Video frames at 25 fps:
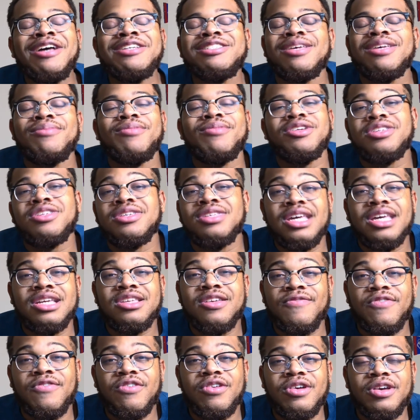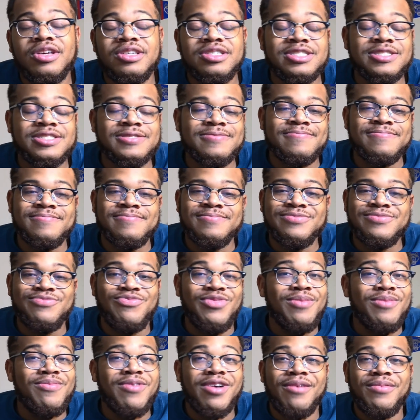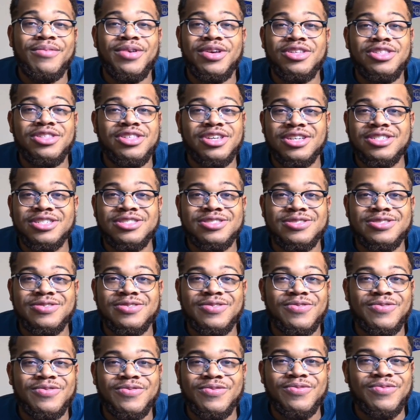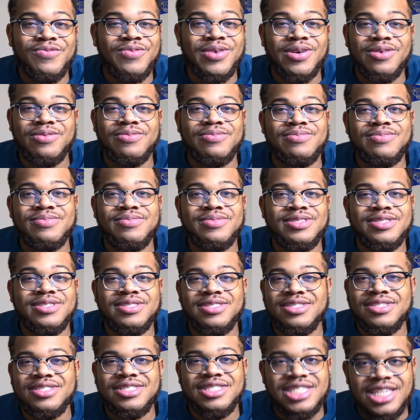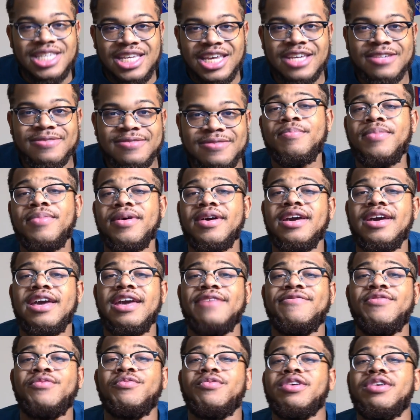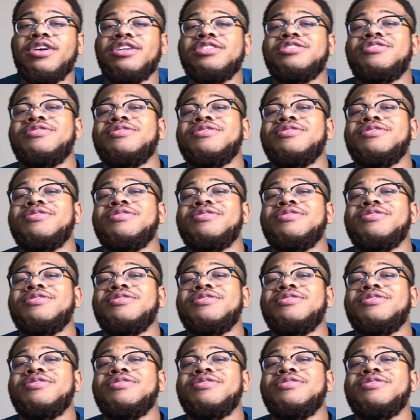similar to Nick DeVries, we probably just won't see it. But if you wanted